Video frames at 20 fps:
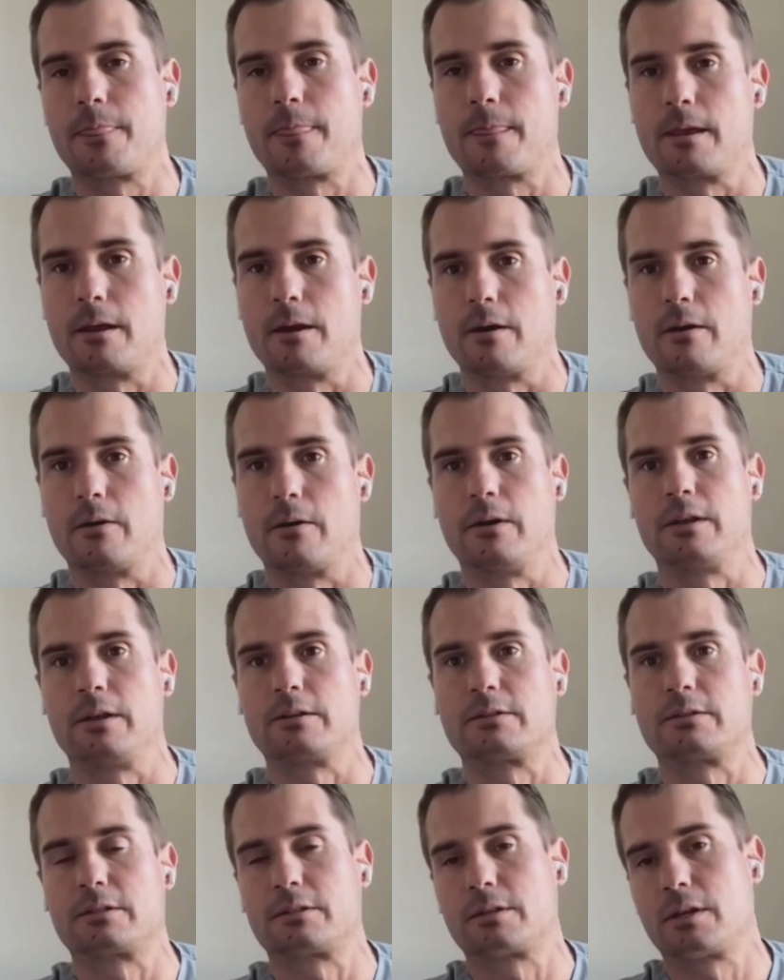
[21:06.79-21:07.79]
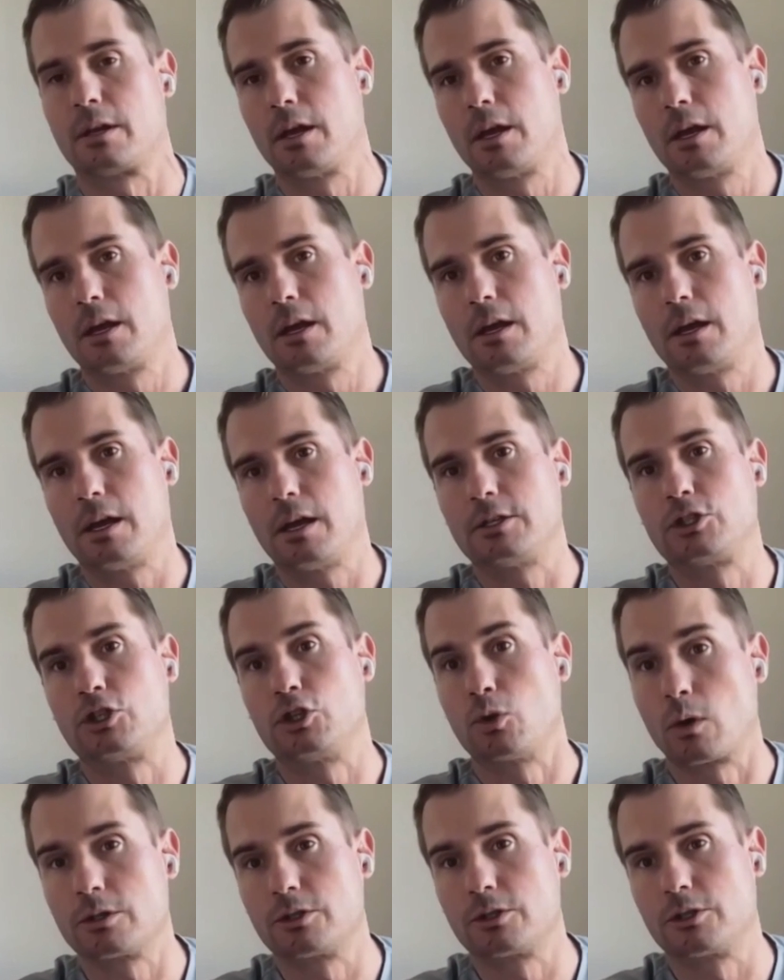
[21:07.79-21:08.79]
you know, and it's
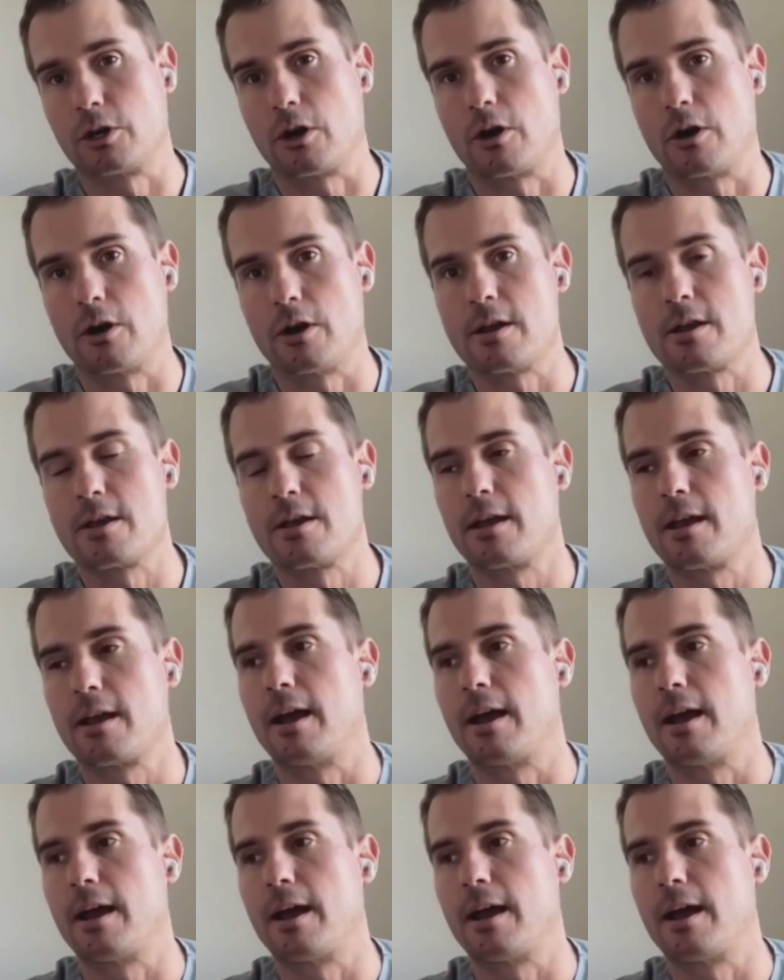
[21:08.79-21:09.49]
your journey.